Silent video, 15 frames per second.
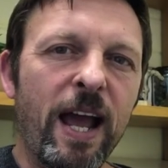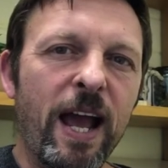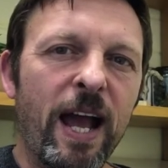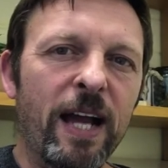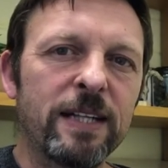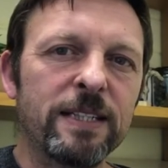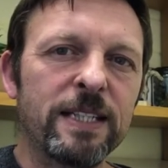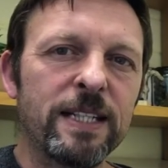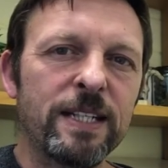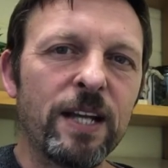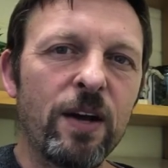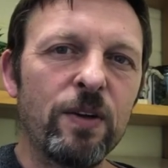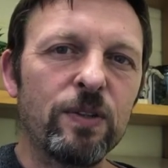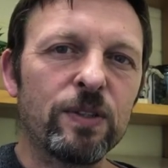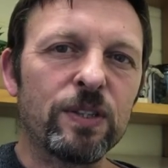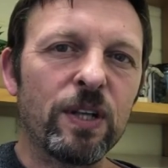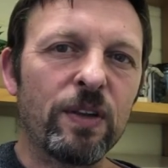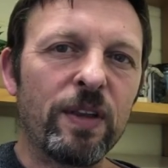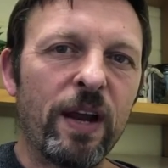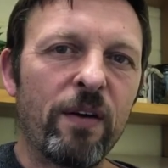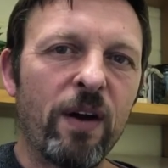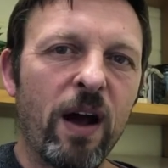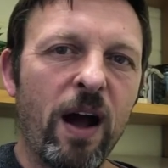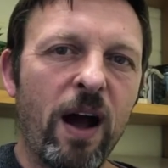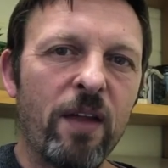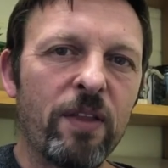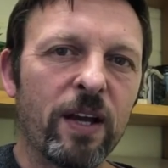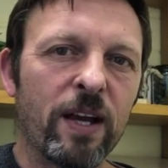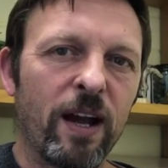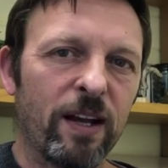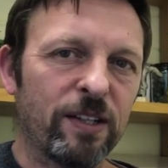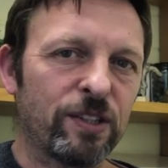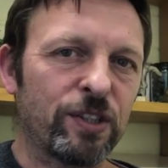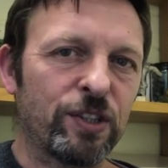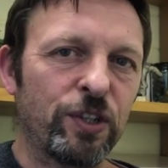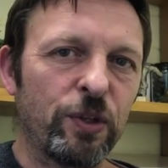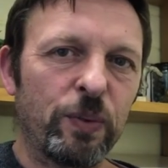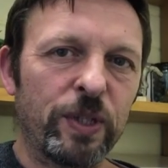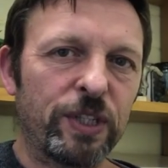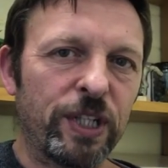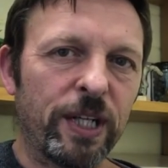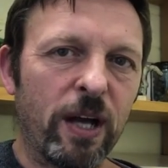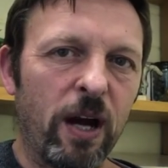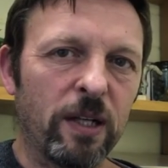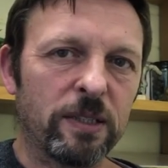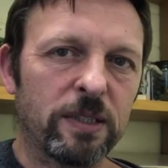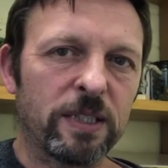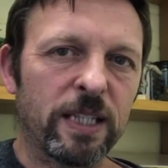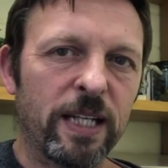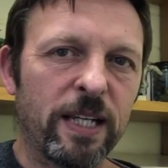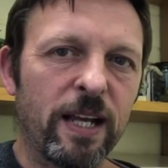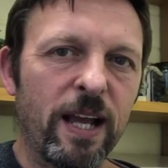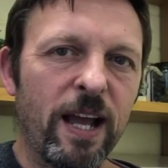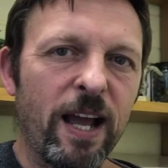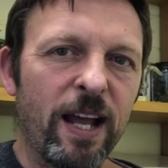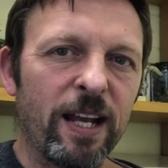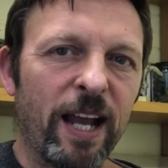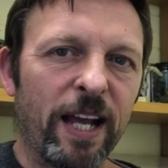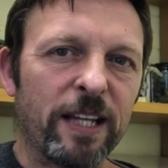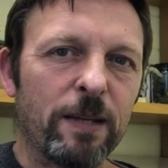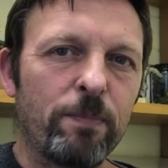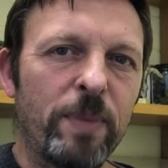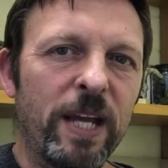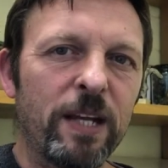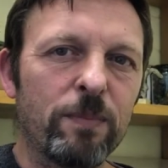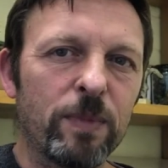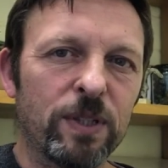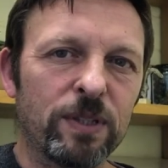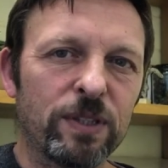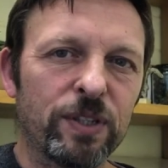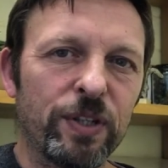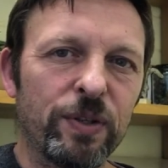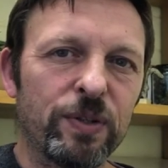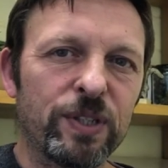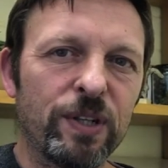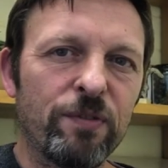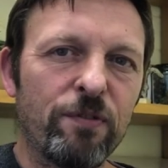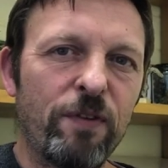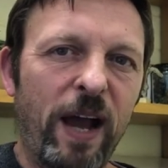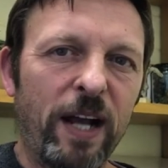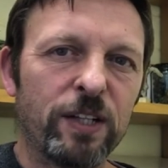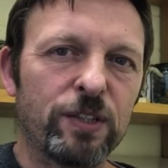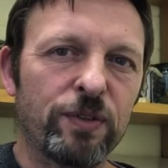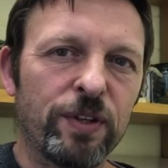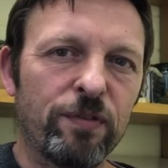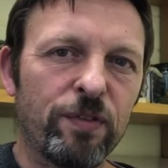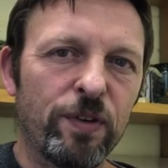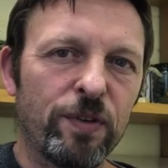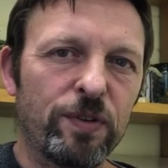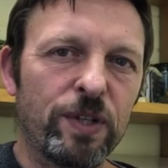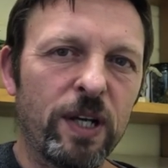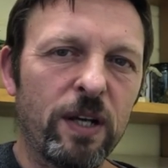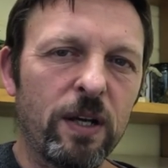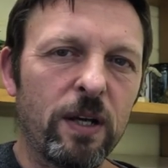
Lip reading: And he knows that there are other colours too, which he can't see, like the pigments used in factory food.